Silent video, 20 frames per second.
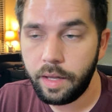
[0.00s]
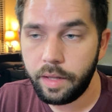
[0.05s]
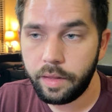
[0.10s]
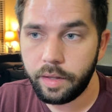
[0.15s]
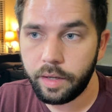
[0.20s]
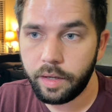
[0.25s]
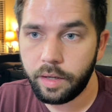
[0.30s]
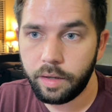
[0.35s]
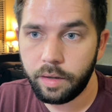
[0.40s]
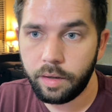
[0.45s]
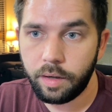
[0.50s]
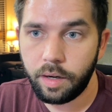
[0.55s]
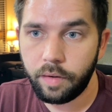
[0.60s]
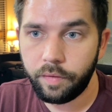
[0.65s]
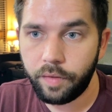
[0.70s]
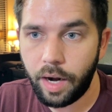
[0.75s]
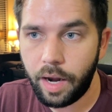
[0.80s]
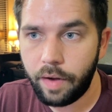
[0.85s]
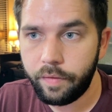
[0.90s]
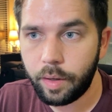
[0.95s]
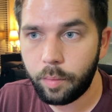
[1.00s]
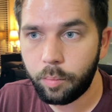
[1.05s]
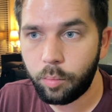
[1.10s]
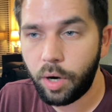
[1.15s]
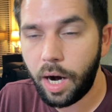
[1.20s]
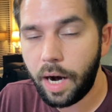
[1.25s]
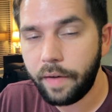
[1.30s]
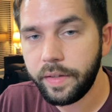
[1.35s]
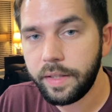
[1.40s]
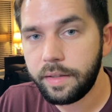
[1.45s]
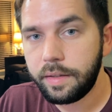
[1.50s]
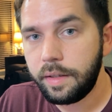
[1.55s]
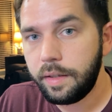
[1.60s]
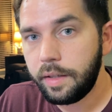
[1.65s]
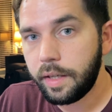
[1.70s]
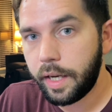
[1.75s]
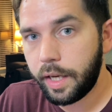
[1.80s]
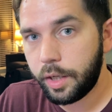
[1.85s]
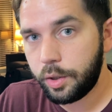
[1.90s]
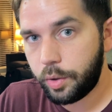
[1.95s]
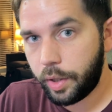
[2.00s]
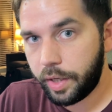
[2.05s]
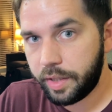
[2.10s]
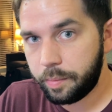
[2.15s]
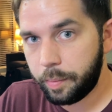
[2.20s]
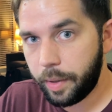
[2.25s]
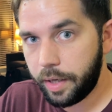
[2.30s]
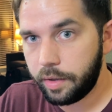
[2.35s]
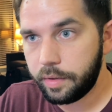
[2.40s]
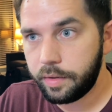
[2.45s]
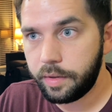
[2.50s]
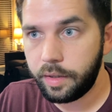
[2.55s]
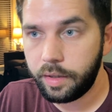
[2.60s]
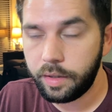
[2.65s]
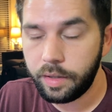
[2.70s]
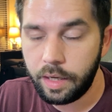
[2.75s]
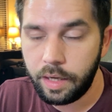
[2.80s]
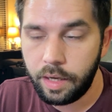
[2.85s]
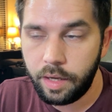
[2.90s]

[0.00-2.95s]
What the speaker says: of having privacy and transparency.